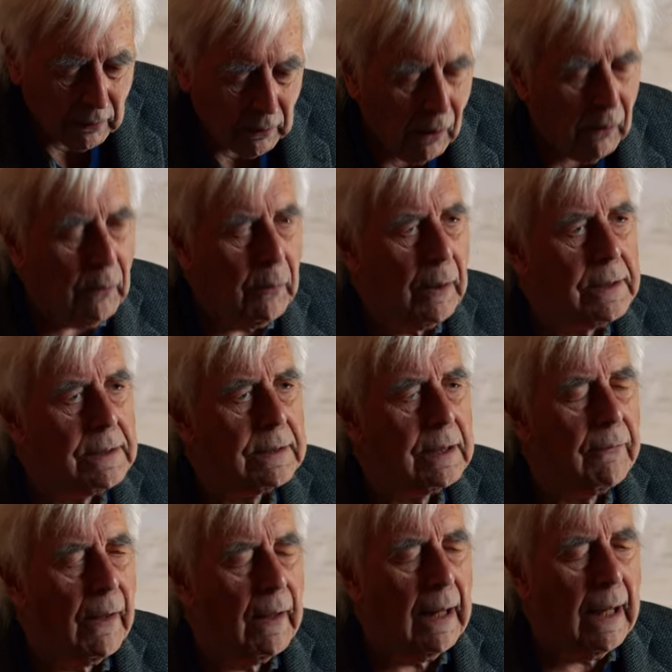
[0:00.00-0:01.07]
Conquest
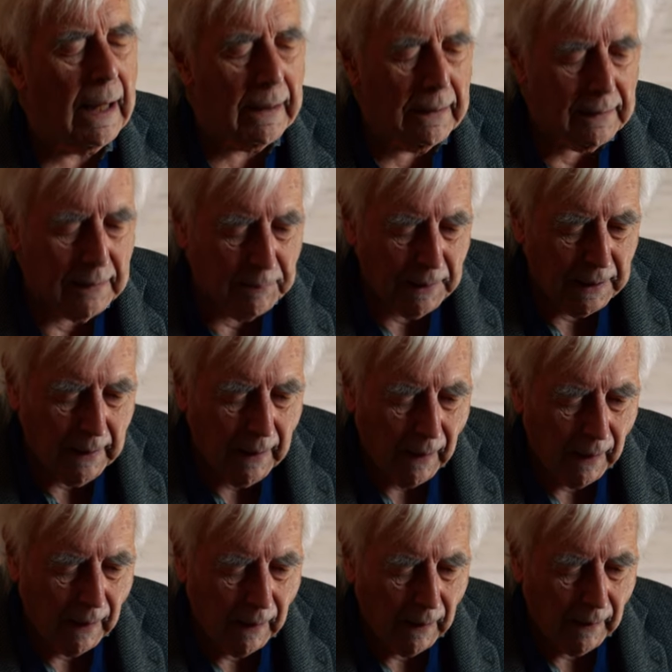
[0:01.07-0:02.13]
of the land had been
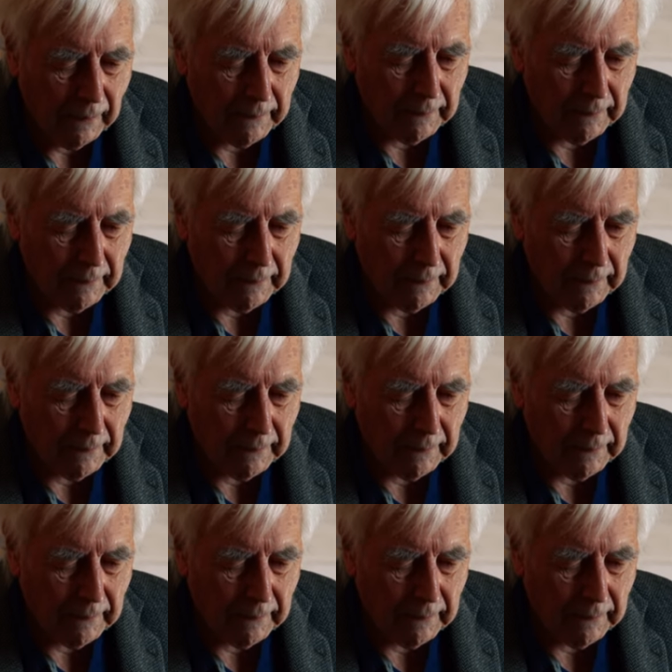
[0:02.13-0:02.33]
hard.